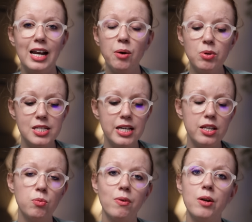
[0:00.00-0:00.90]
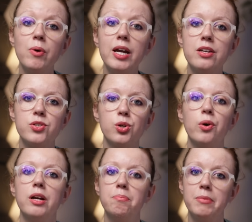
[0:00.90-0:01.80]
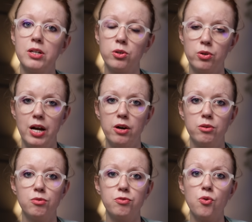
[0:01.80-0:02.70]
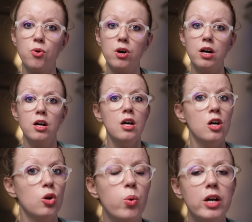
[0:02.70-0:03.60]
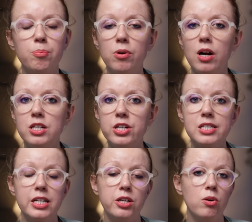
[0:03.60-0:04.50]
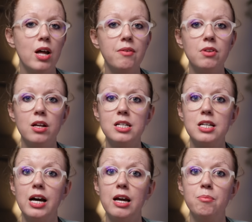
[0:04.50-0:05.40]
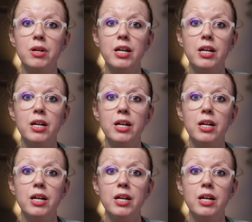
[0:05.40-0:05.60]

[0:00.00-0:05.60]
And I would say that Runway is a great middle ground for quick projects that you don't have a lot of time